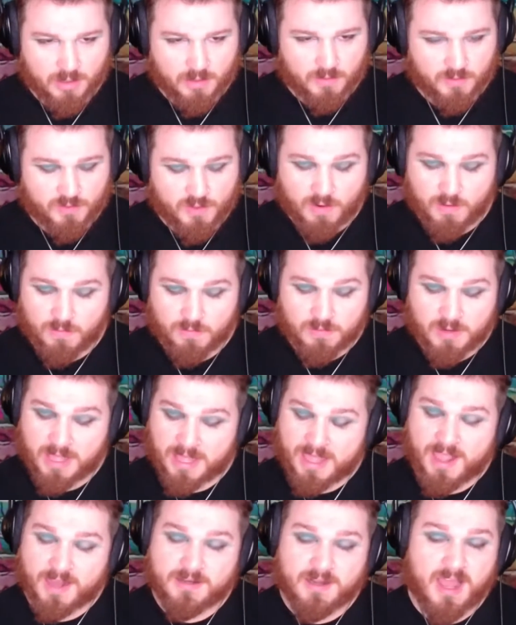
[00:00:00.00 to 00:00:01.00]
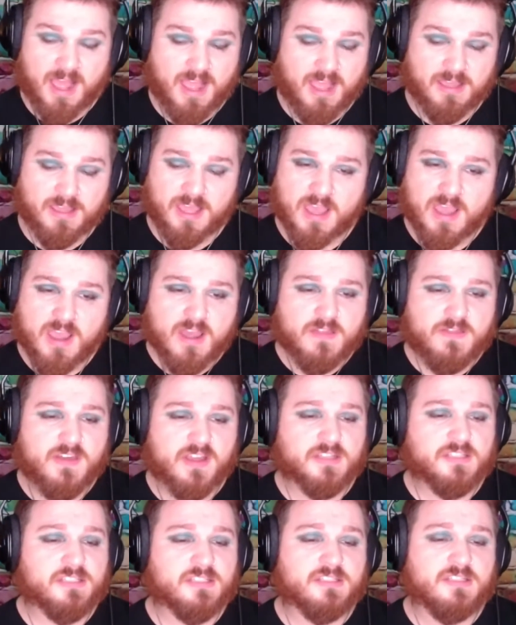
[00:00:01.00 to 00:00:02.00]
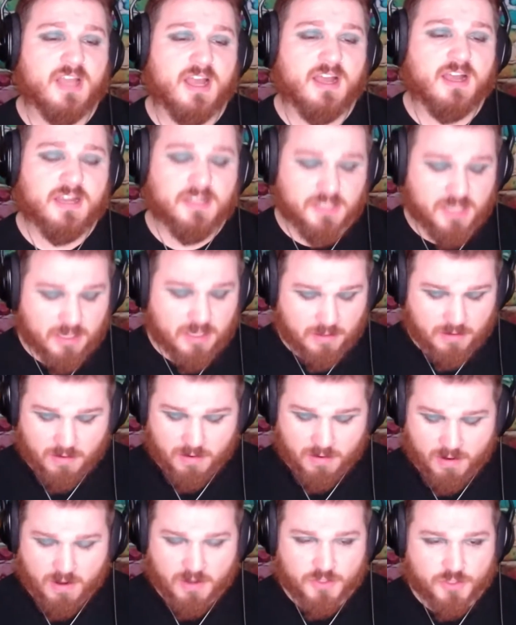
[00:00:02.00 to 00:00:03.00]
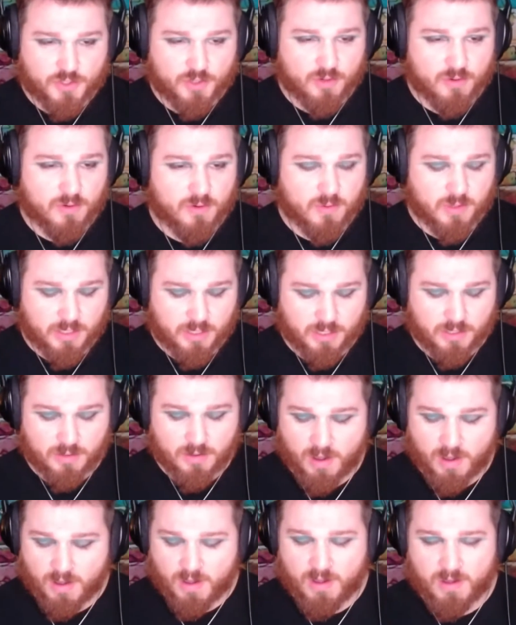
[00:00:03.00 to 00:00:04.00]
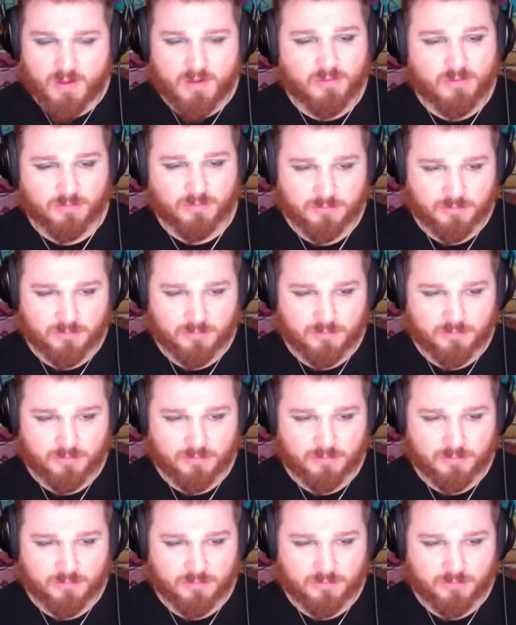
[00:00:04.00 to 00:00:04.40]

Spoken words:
Don't act like this doesn't hurt you at all.